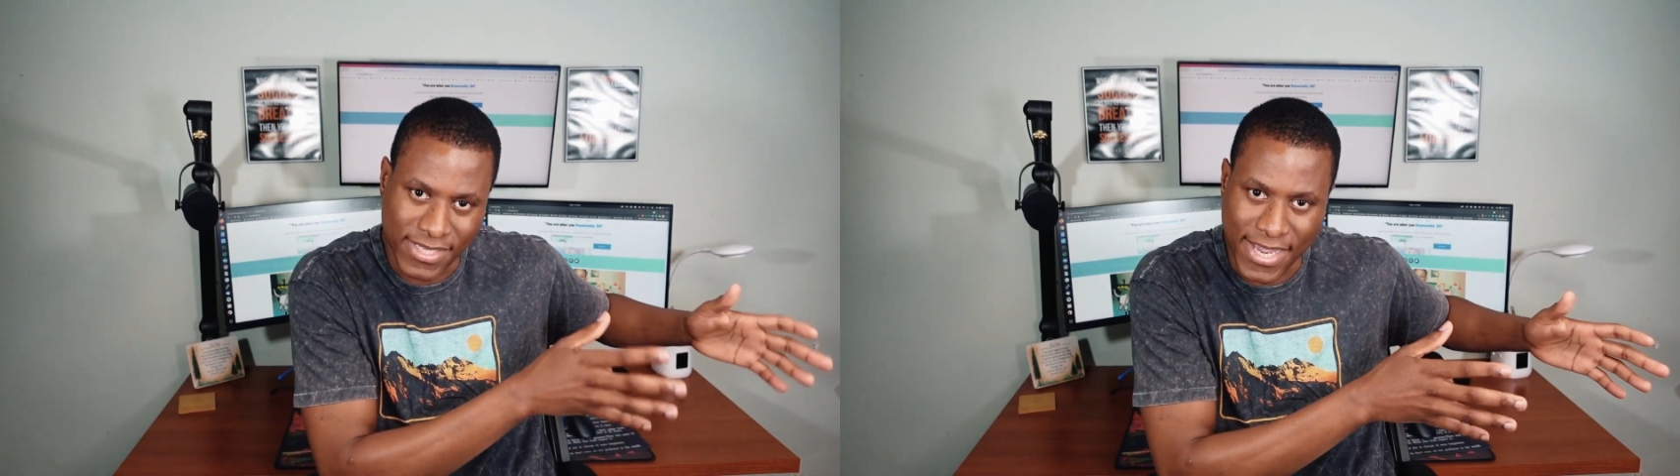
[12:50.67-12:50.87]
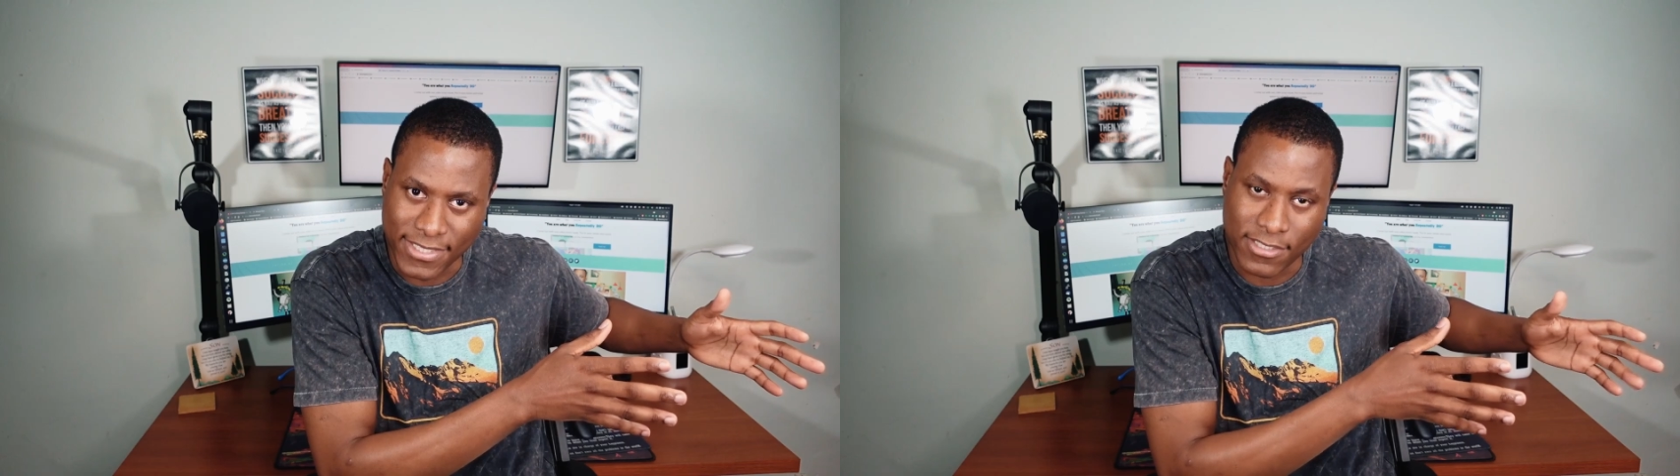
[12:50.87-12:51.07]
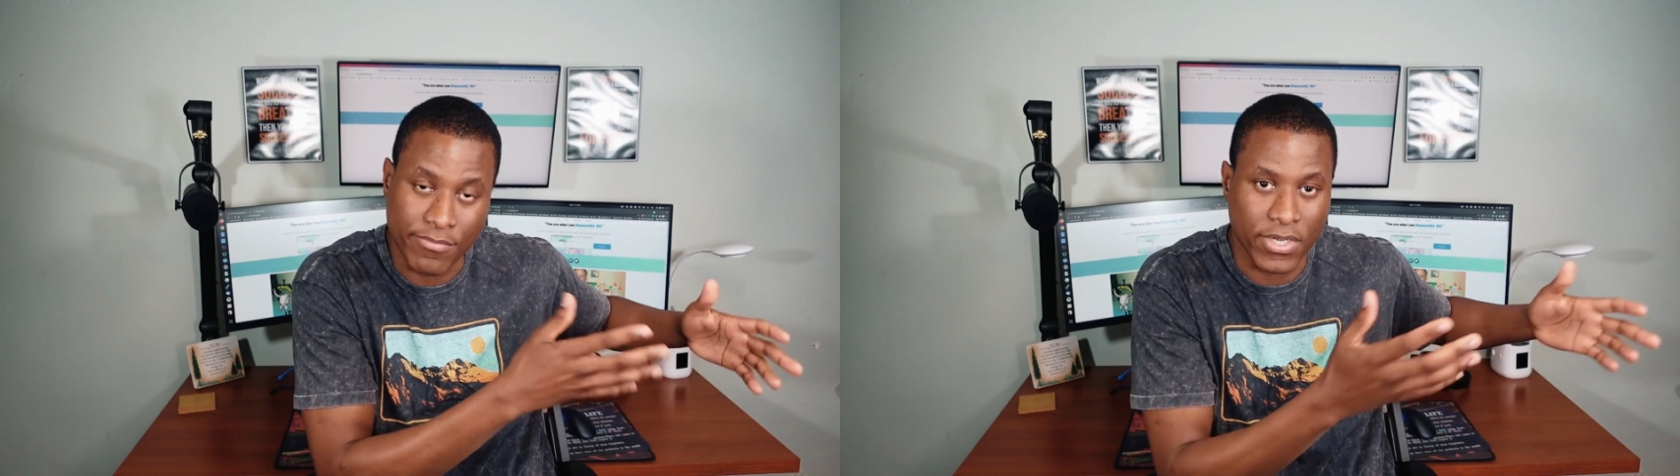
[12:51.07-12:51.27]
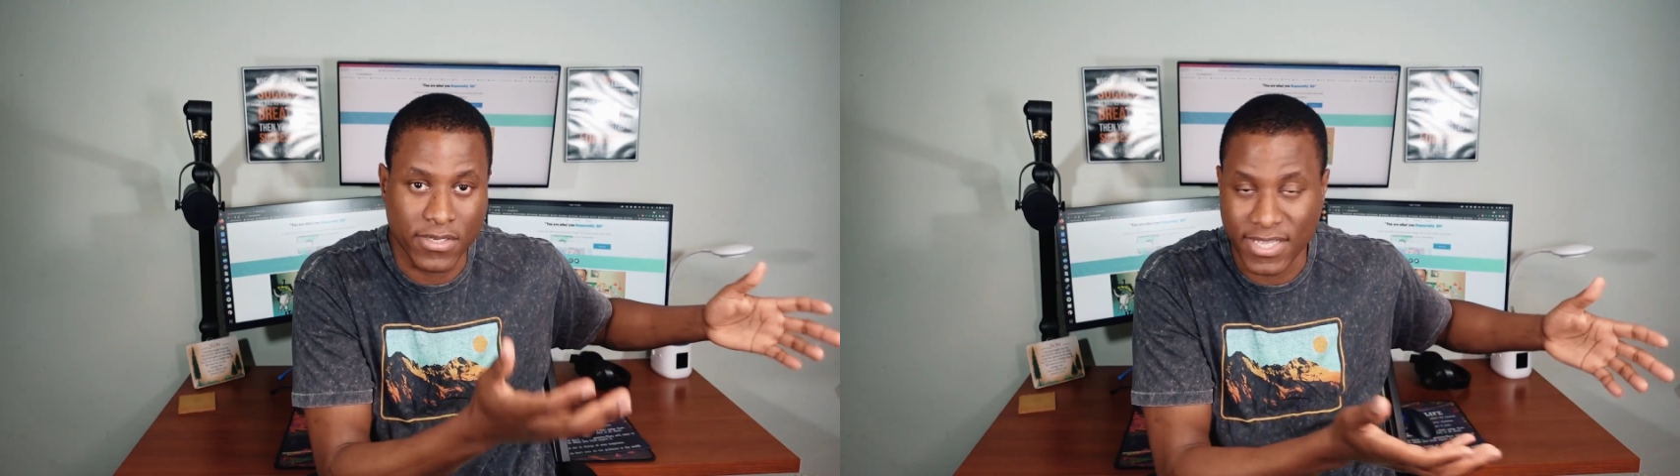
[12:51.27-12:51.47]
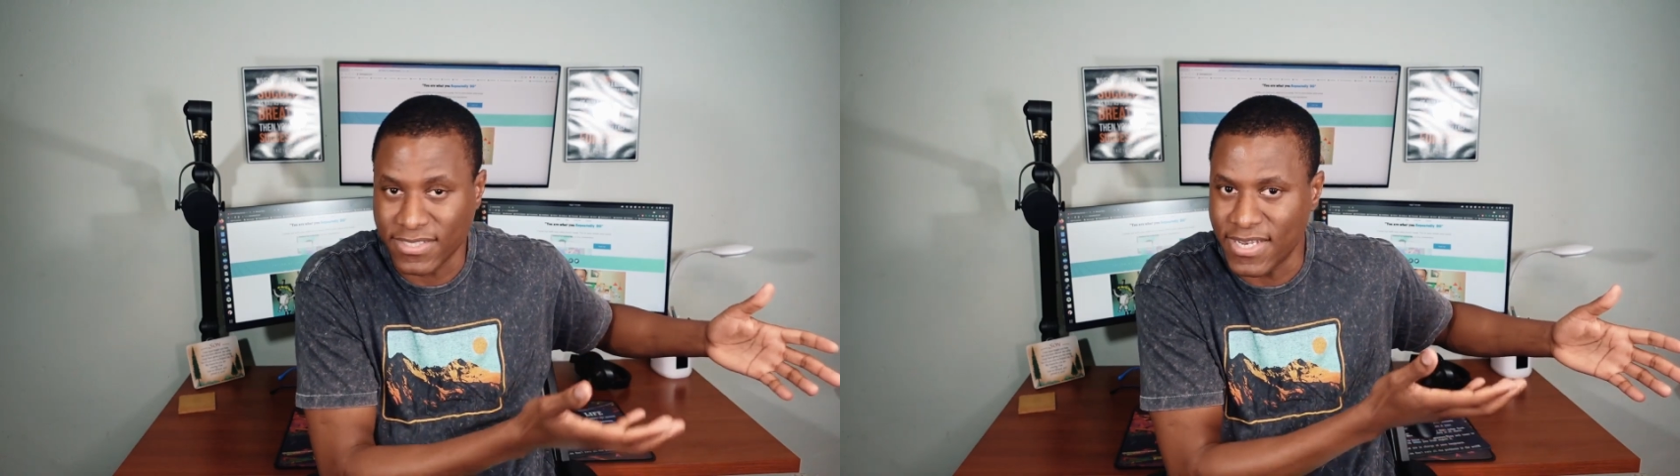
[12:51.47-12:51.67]
test, but
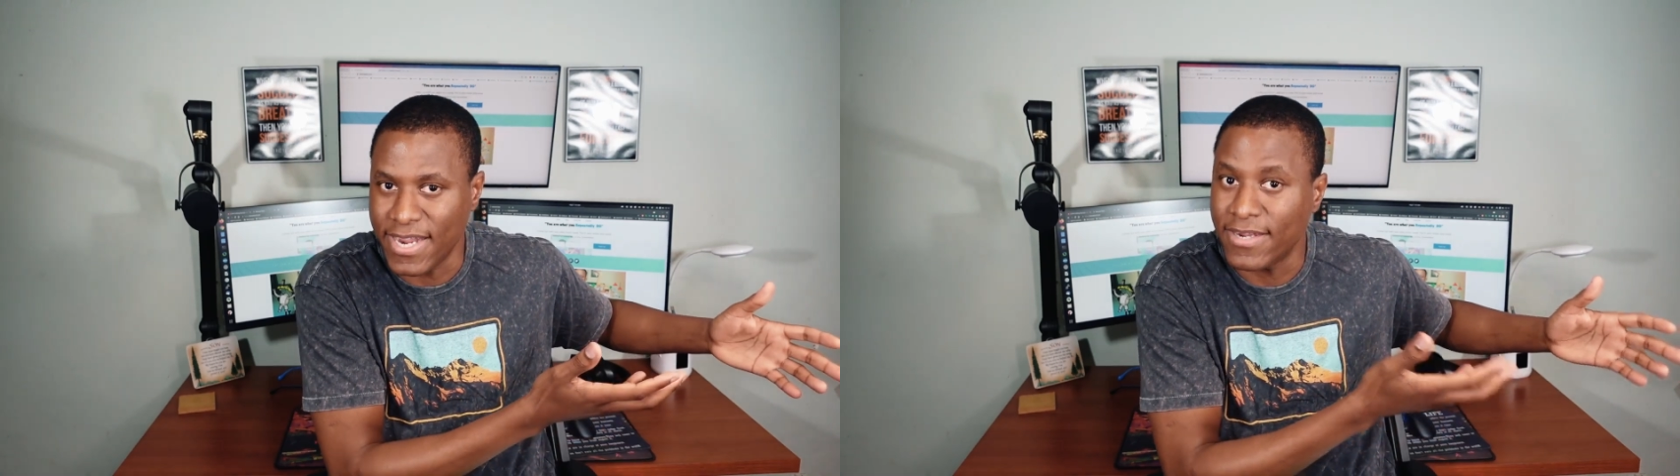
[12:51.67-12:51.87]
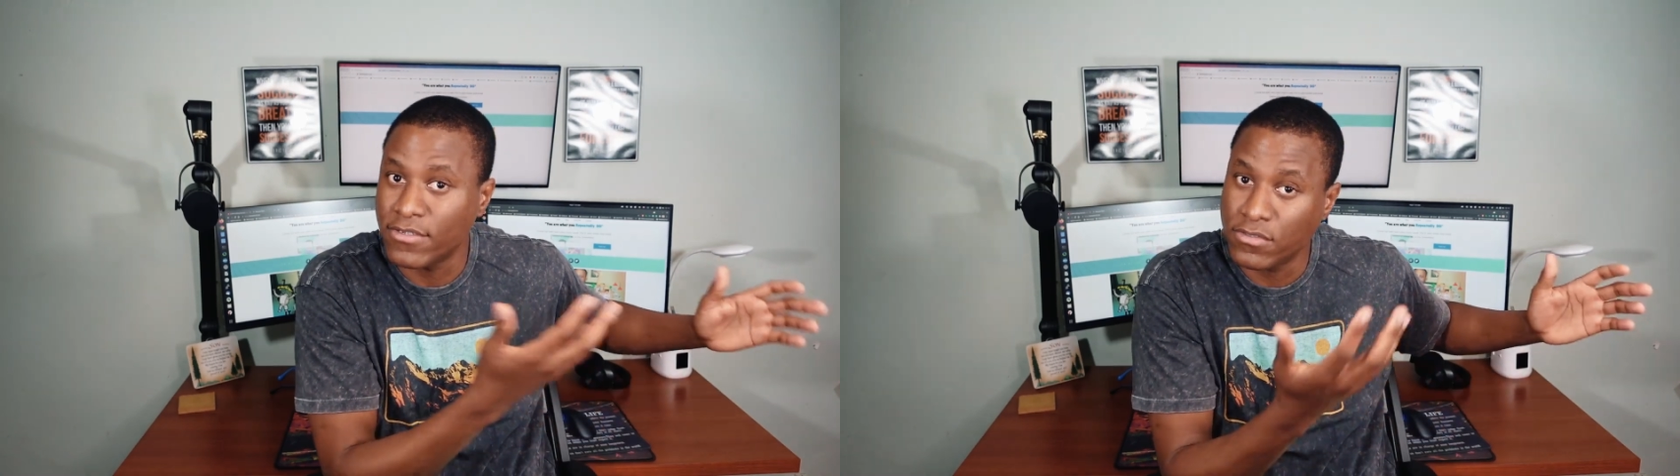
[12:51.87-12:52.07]
it's there,